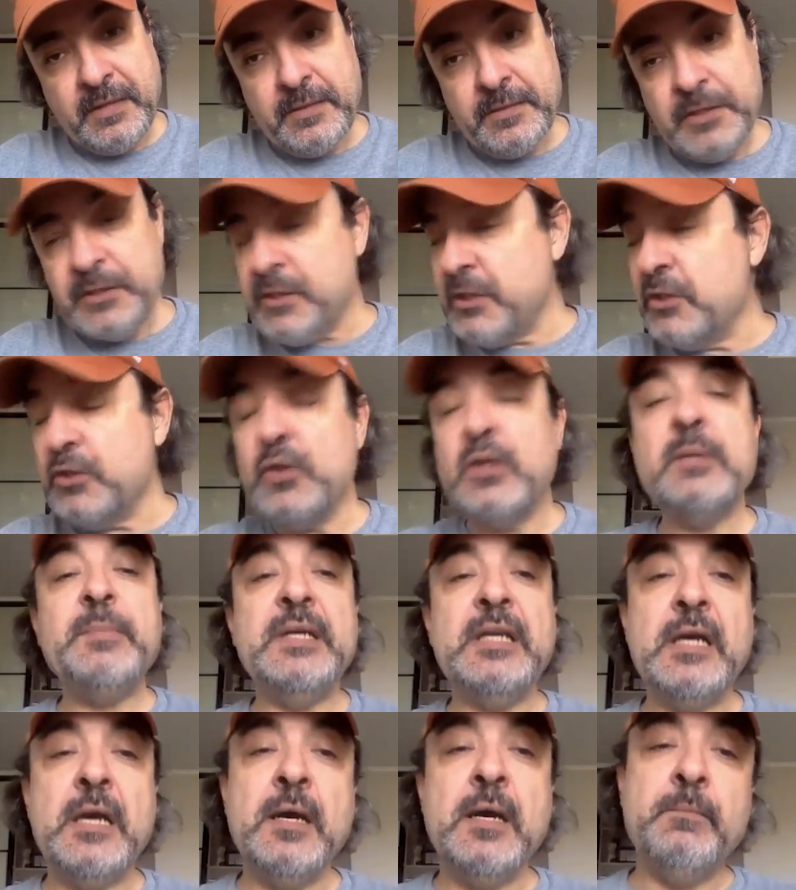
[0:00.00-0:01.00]
this is going to
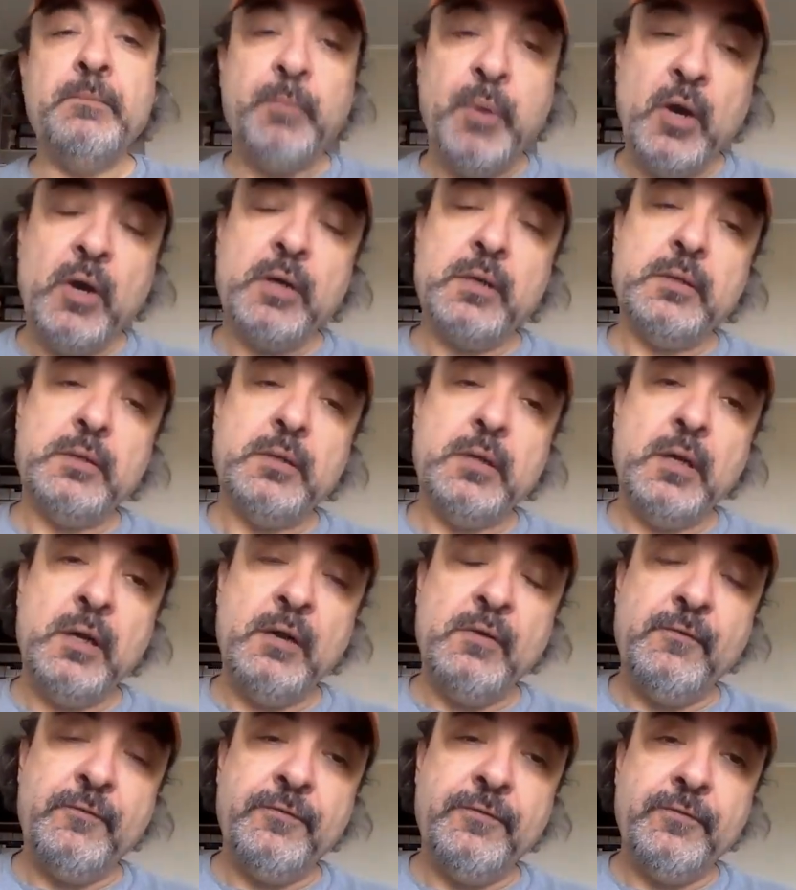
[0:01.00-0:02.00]
become part
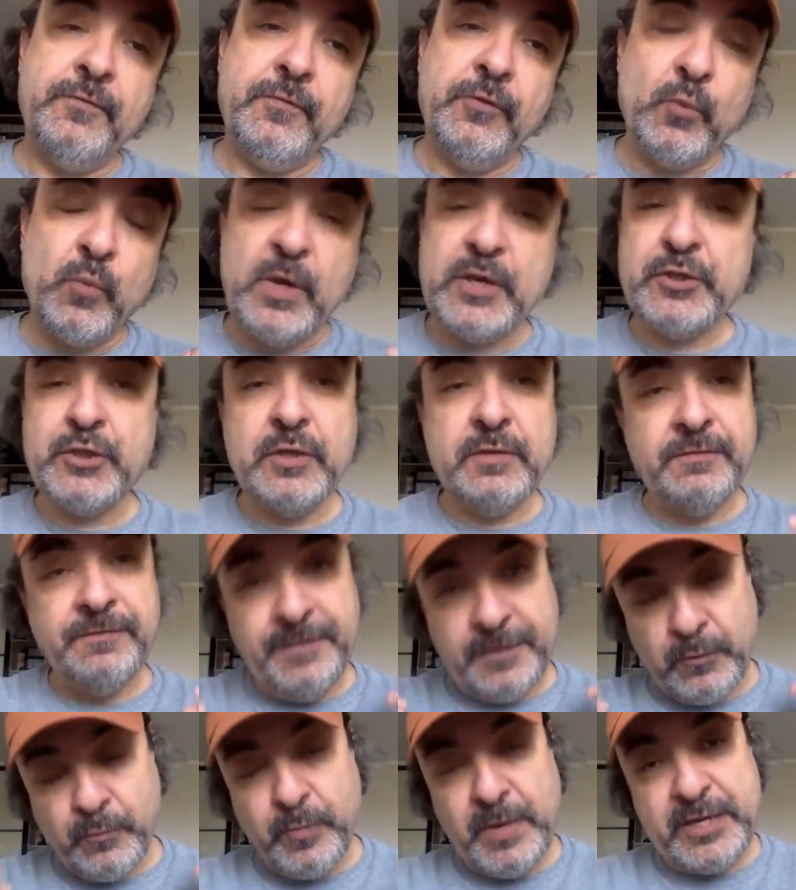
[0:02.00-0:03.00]
of the Russian
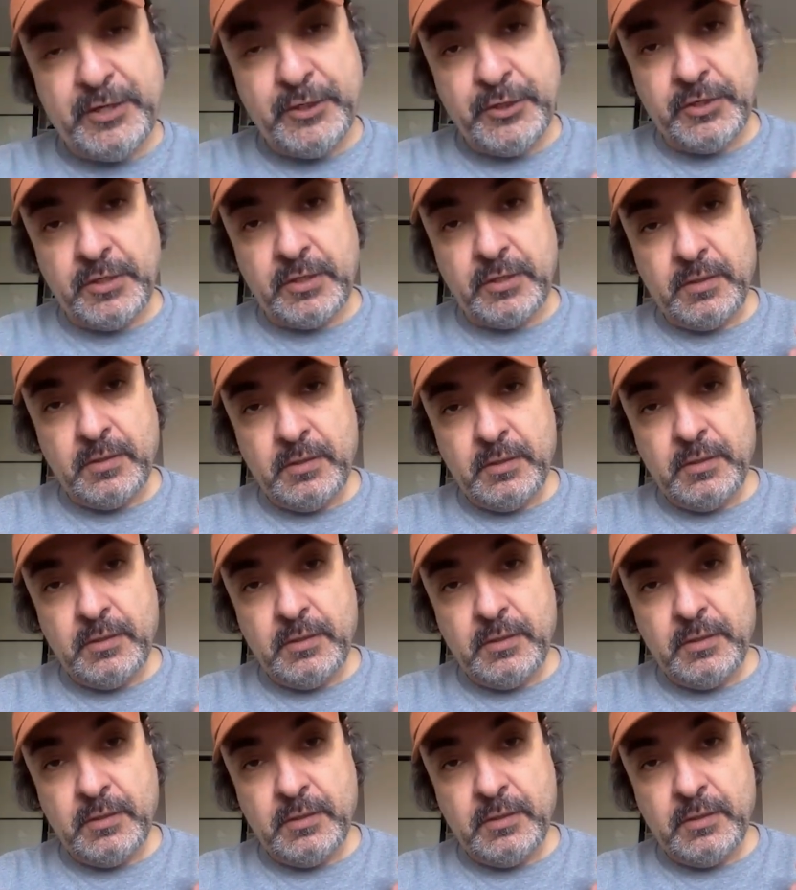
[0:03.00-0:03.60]
Federation.